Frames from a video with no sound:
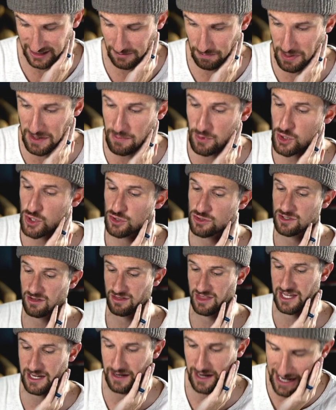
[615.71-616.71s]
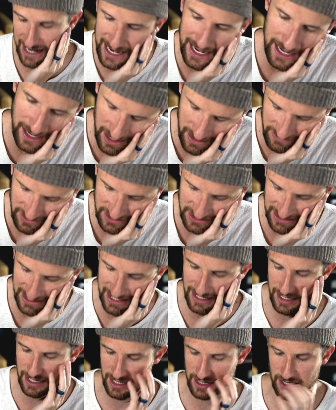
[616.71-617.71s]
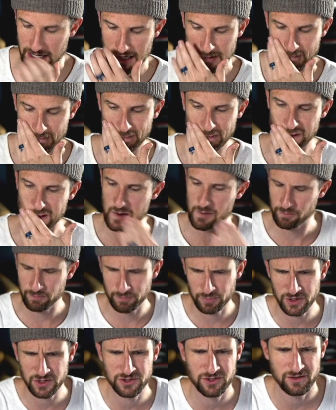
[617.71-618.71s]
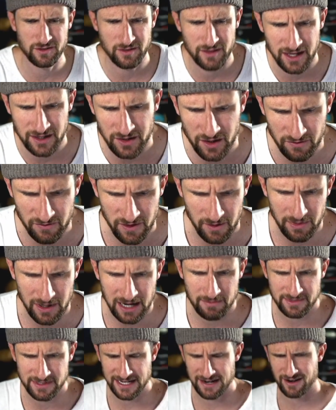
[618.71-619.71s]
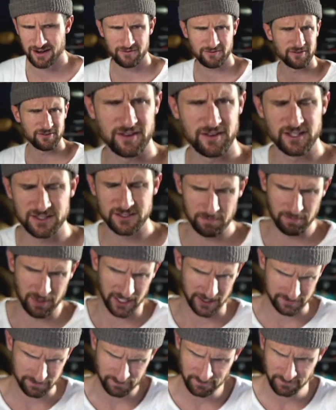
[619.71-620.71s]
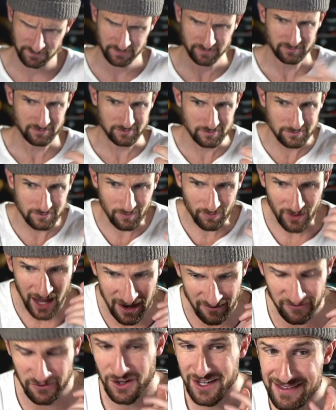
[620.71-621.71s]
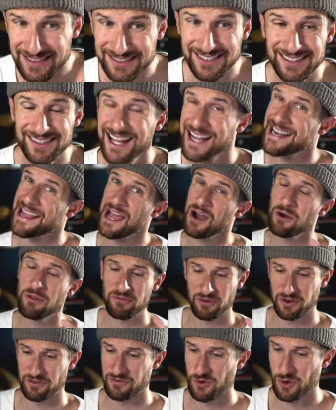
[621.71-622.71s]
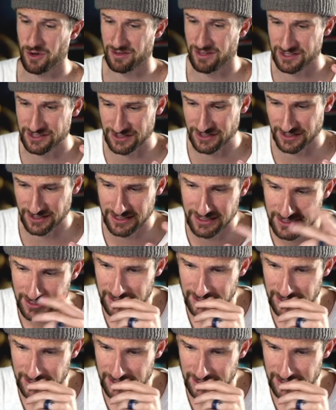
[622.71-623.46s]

Like, people used to think, and obviously, I, I, I'm pretty sure that they nerfed the Bomb Tower this, but I feel like that's a lot of health for a 4 Elixir